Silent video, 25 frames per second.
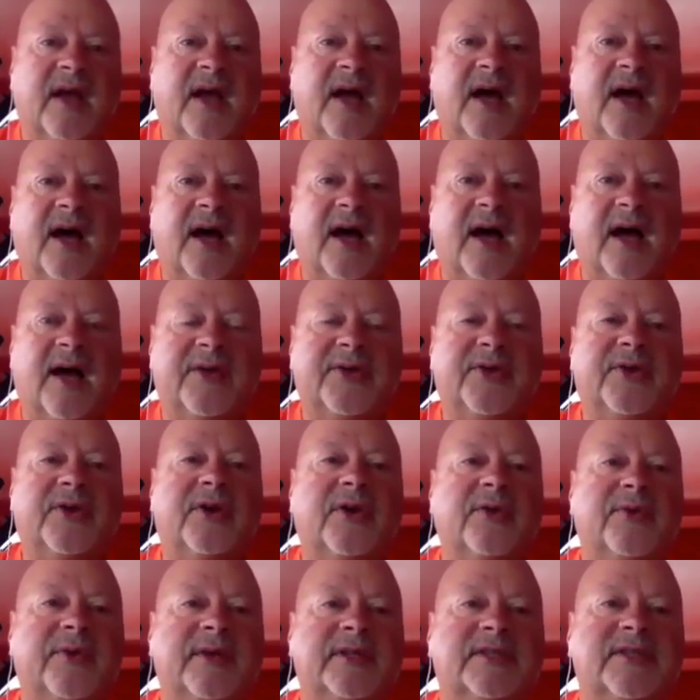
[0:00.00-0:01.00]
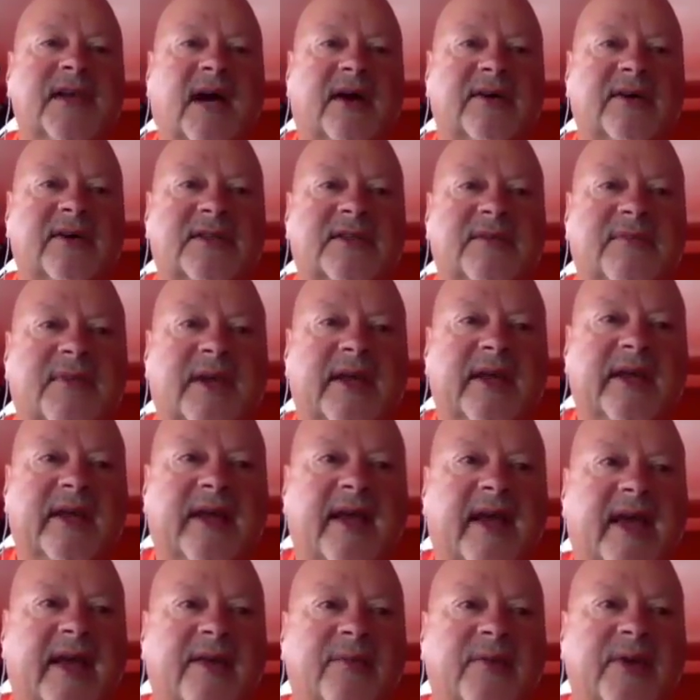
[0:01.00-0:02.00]
you can reach out to
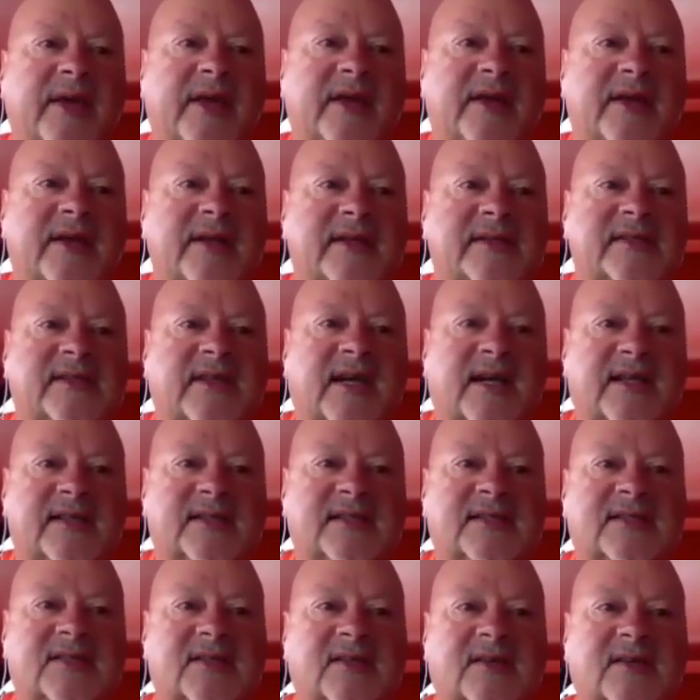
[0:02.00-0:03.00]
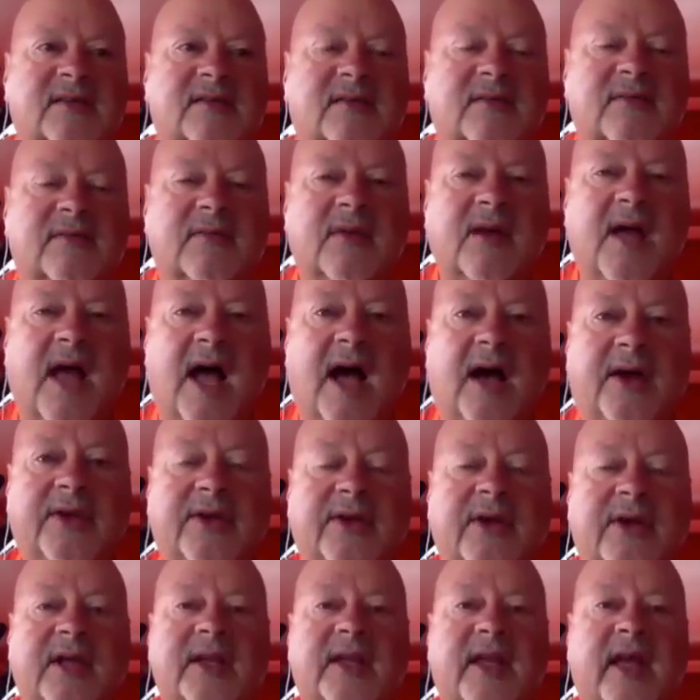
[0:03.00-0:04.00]
me and we can discuss how
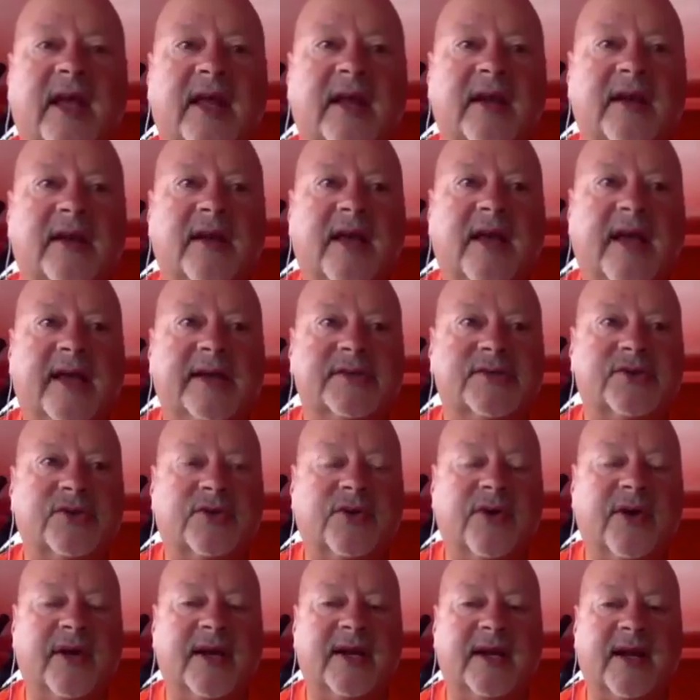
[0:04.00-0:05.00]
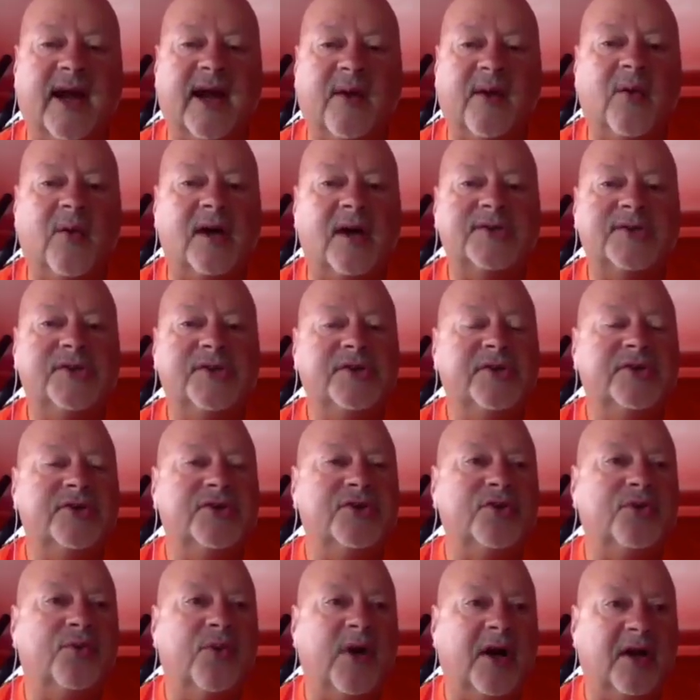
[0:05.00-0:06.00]
you can get extra credit. I want you to
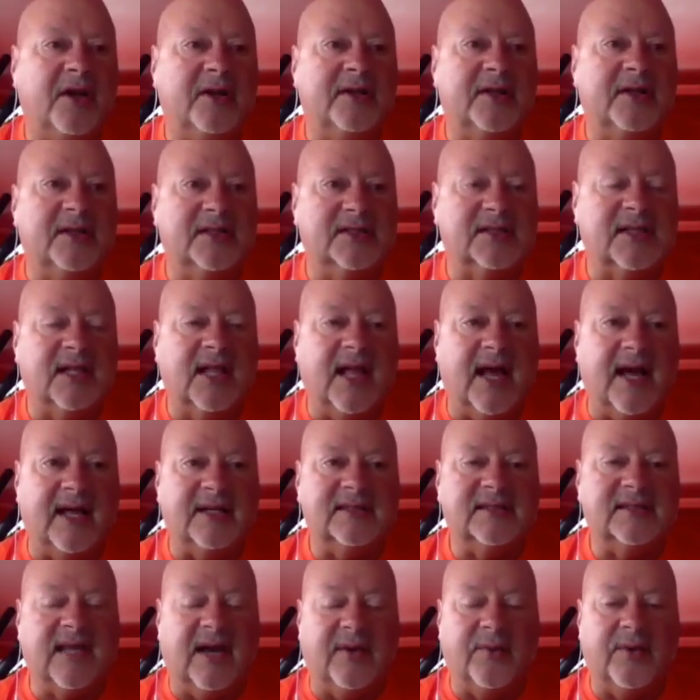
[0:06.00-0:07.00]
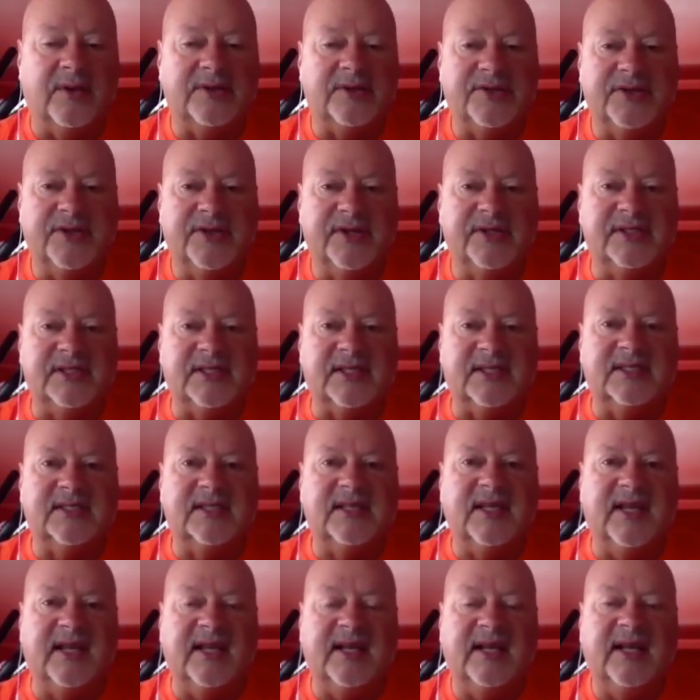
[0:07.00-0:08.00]
do well in this class. I want you to
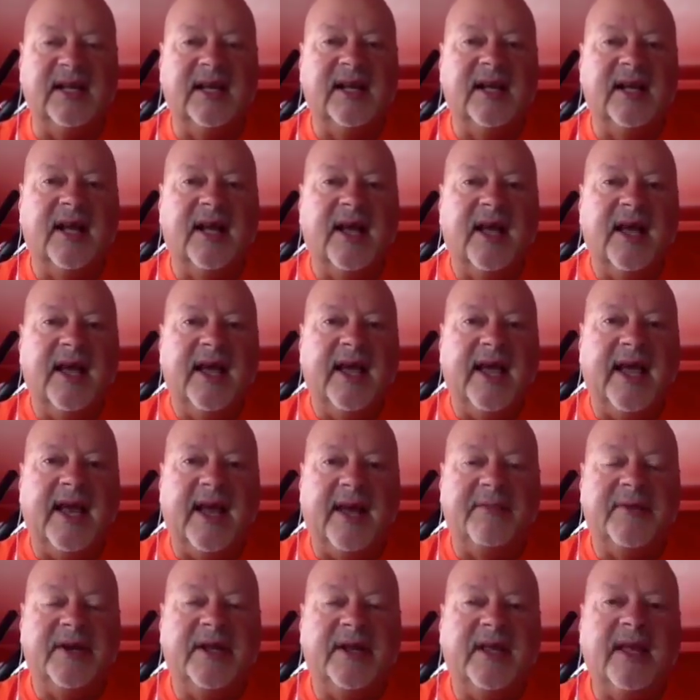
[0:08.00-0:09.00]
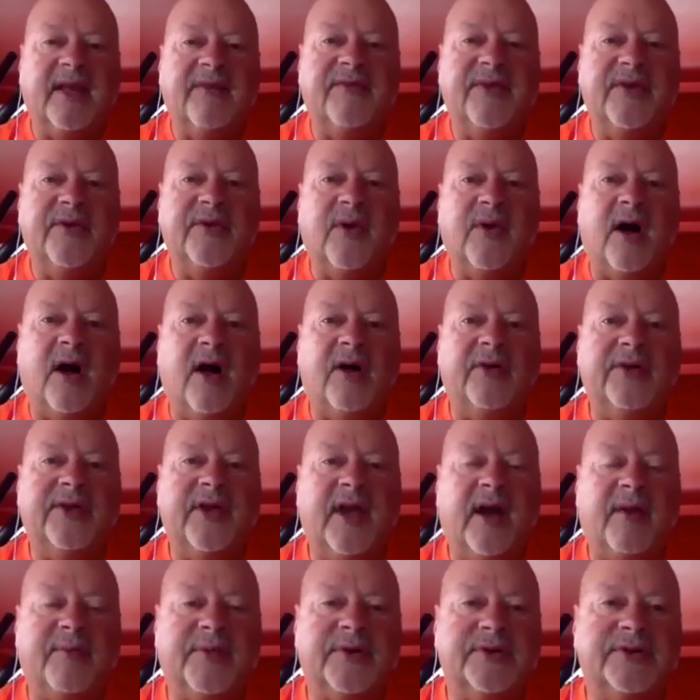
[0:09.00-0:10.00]
succeed, and I'm going to give you all
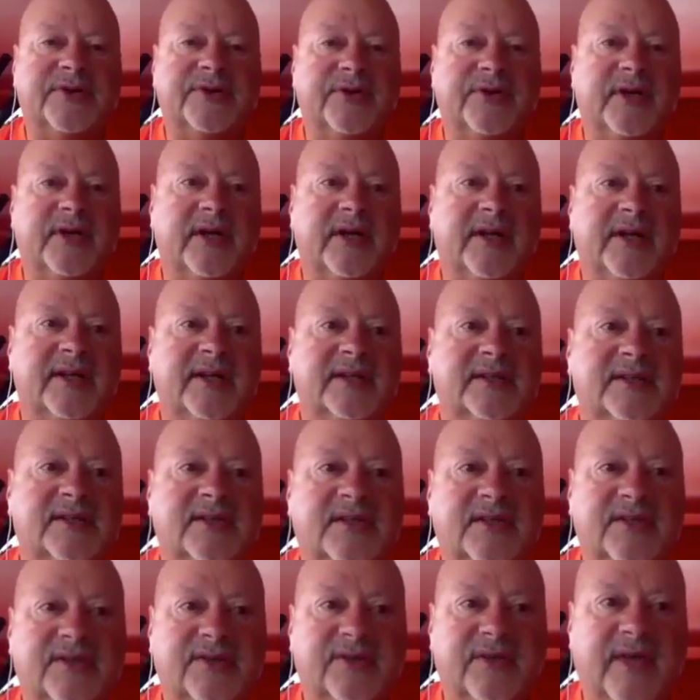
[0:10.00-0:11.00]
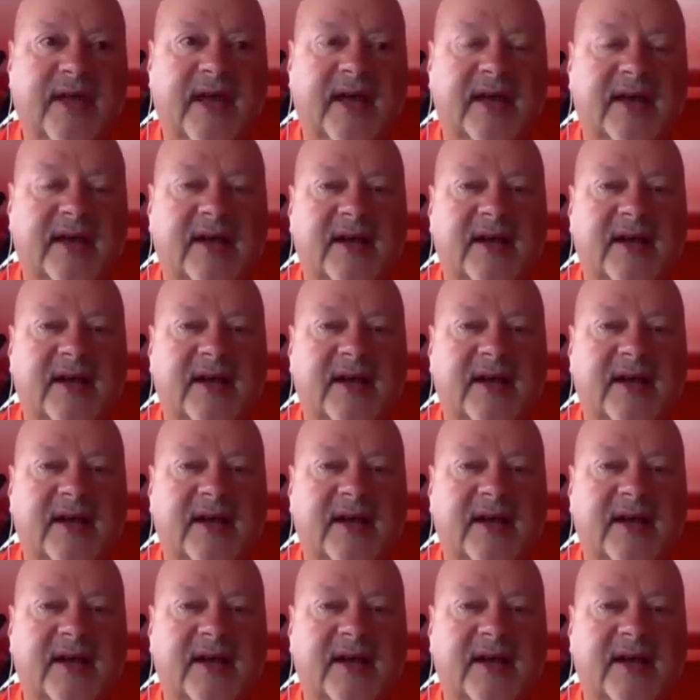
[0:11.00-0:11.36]
the opportunities to do that.